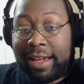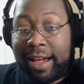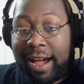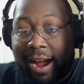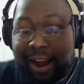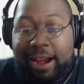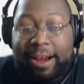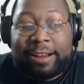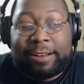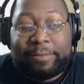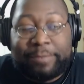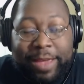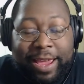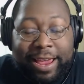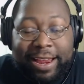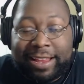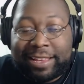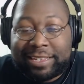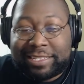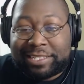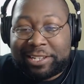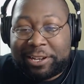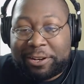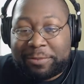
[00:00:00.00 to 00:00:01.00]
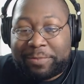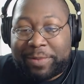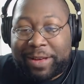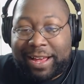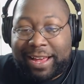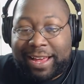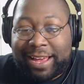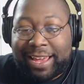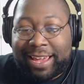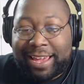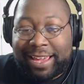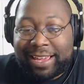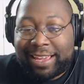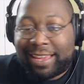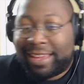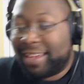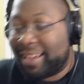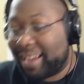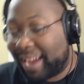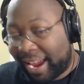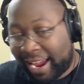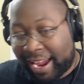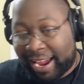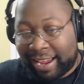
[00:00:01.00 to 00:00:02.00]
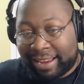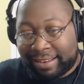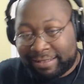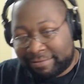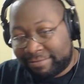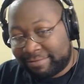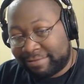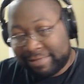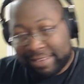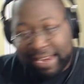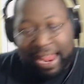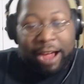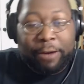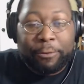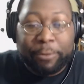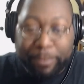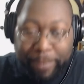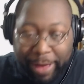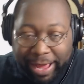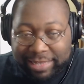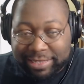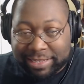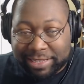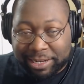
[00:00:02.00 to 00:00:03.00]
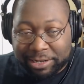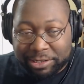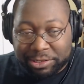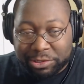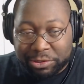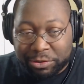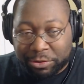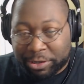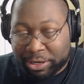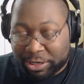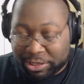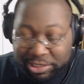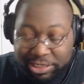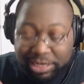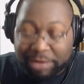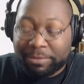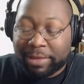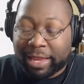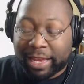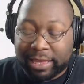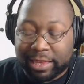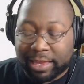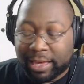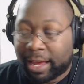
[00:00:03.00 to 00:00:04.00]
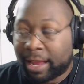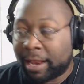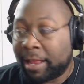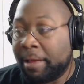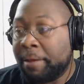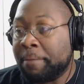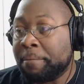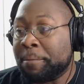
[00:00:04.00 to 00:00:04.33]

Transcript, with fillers: Iron Man is nearby and now we're back to their story or something like that.